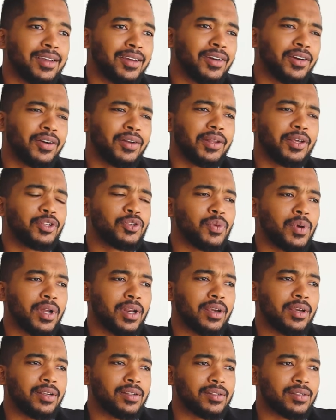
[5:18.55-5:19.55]
early
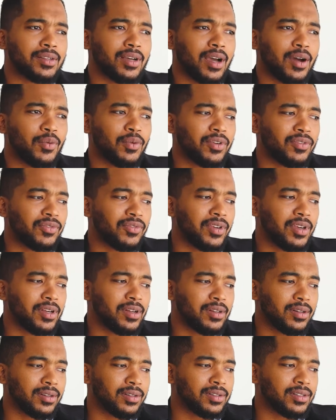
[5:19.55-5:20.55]
20s, I would
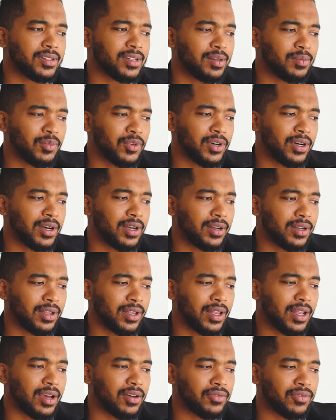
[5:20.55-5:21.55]
feel somewhat
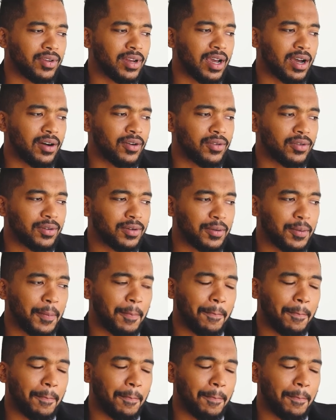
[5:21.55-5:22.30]
left out